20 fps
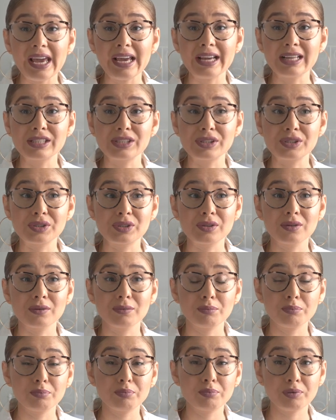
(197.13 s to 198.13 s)
It's
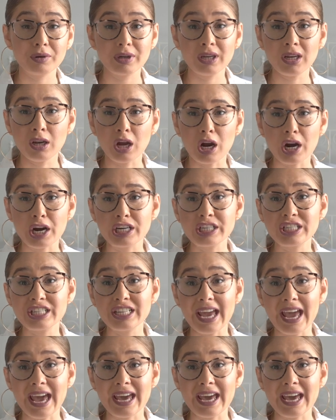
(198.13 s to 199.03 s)
pretty large